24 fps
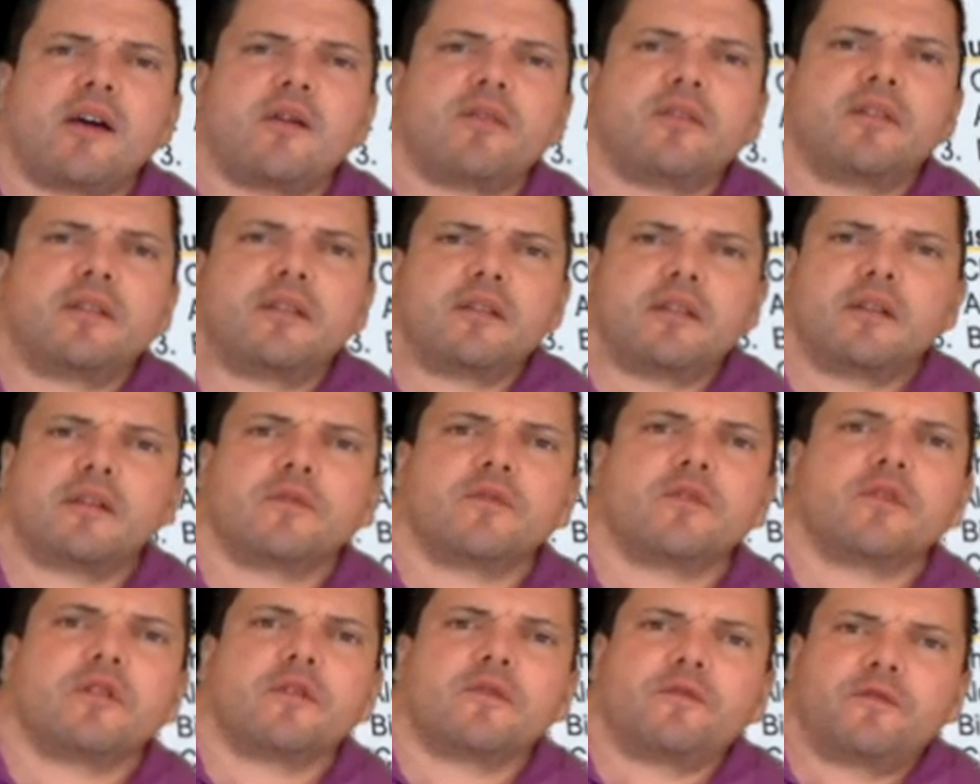the
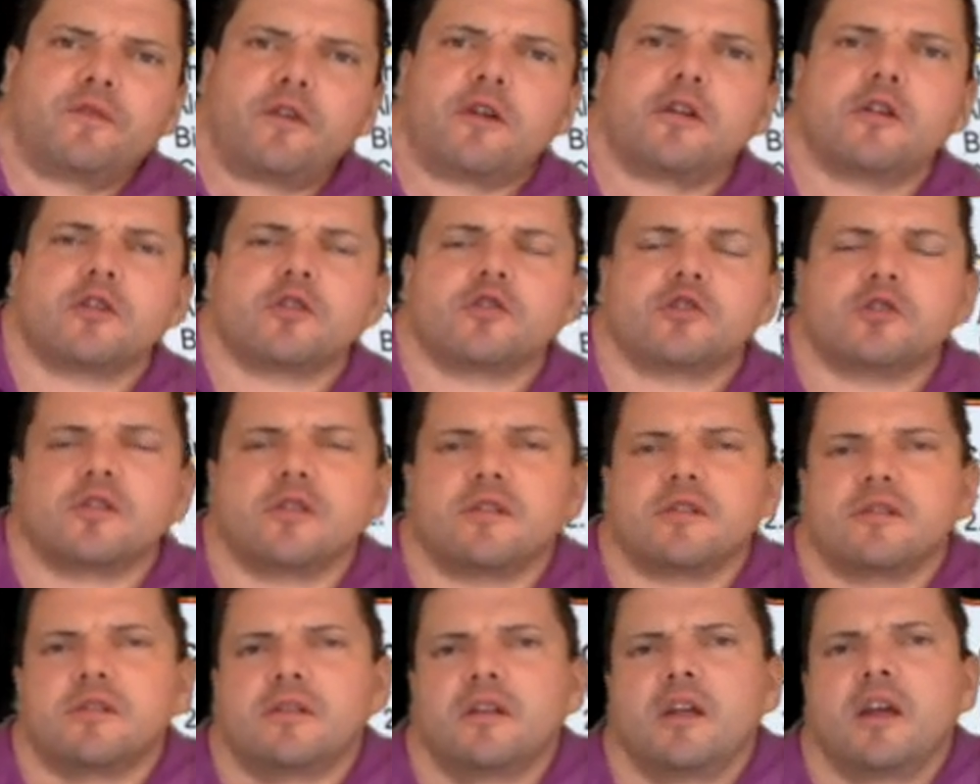liver to
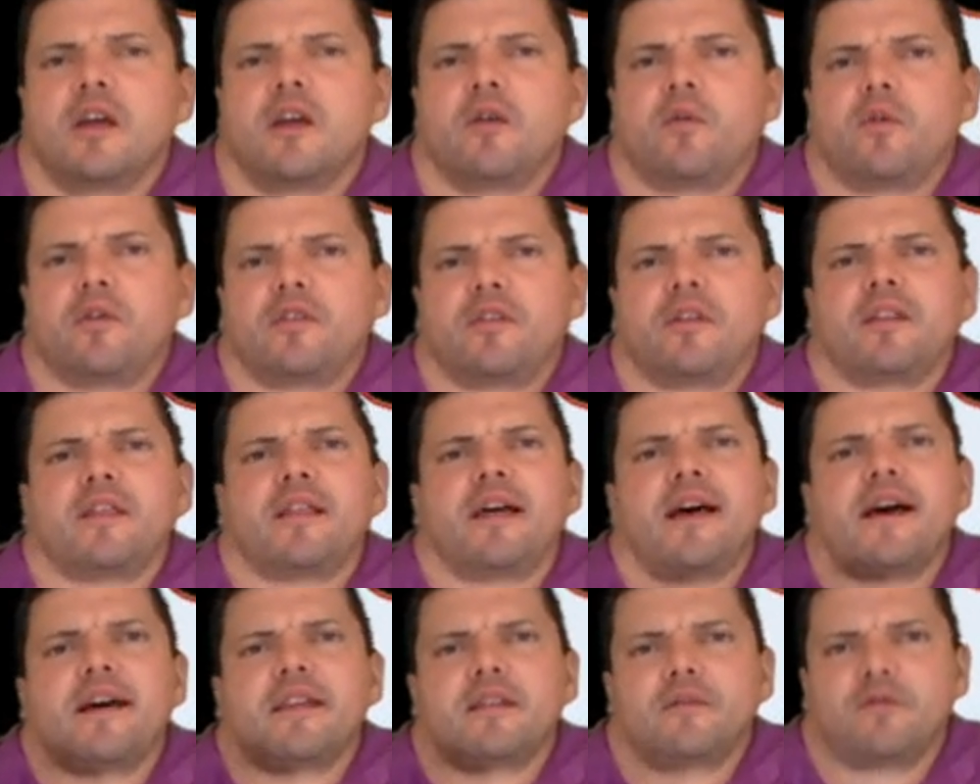function with a
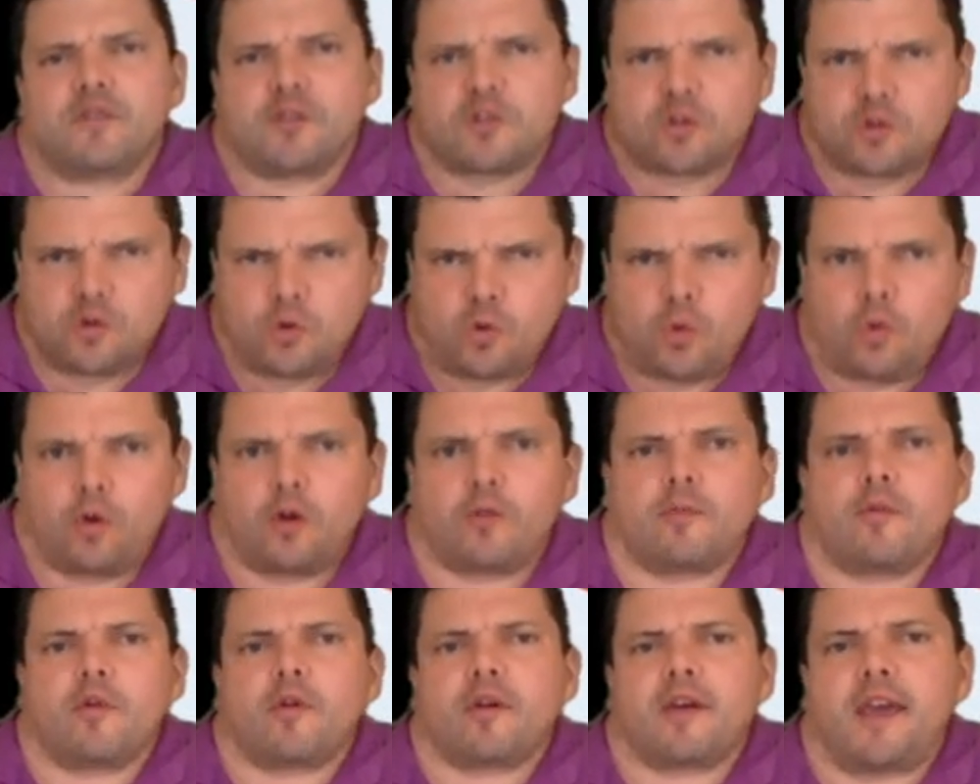lot of its
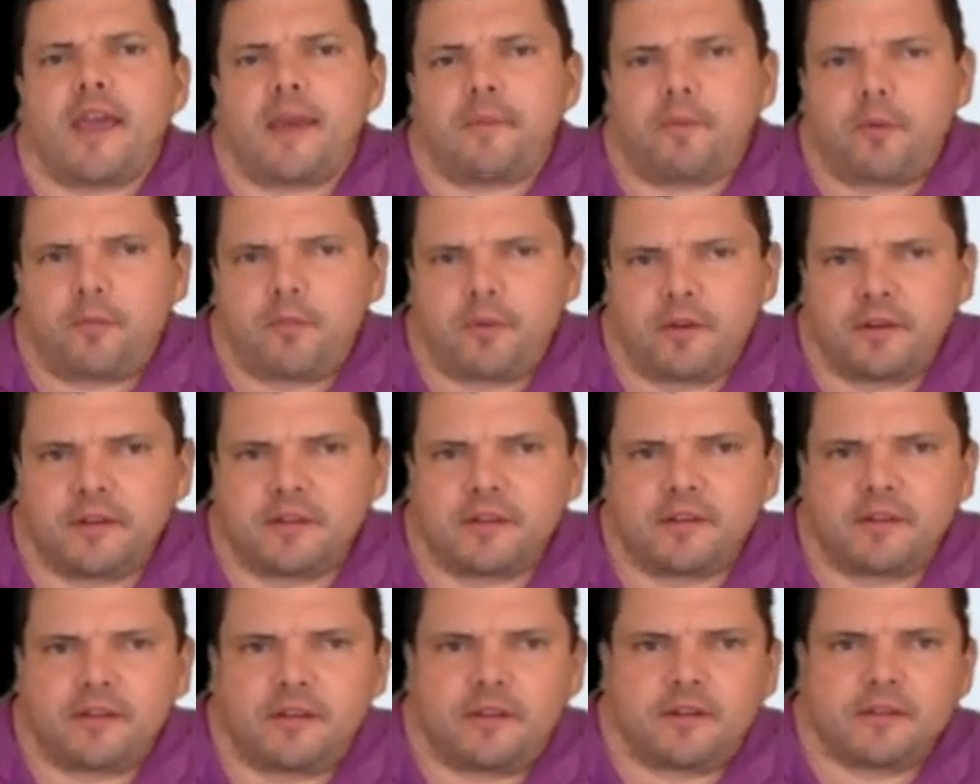normal
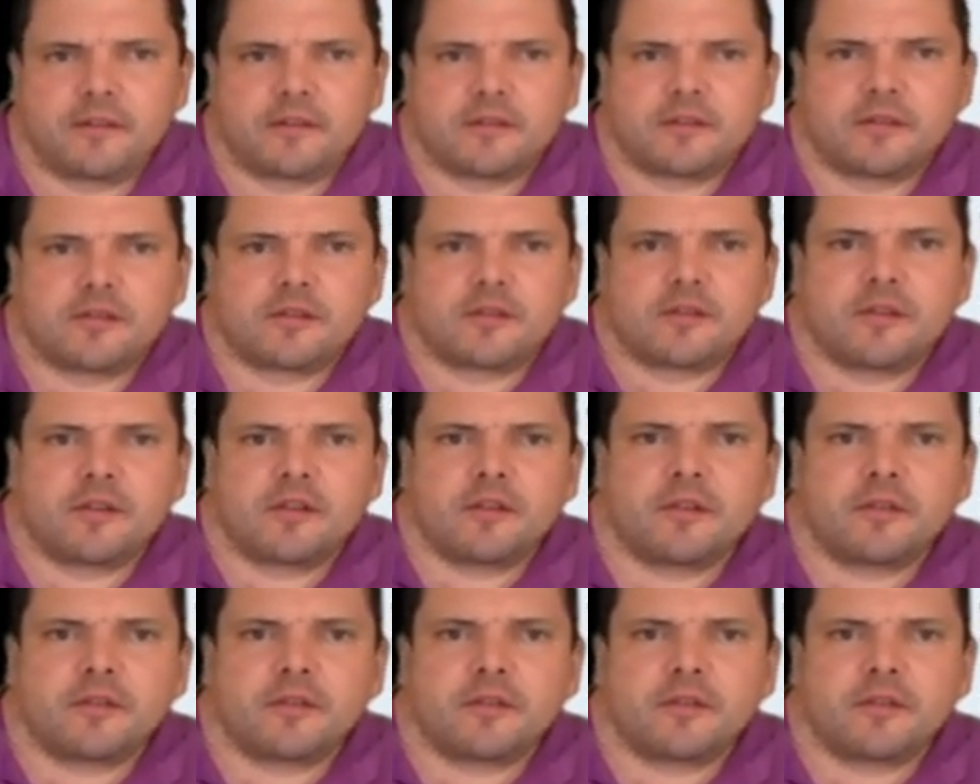capabilities.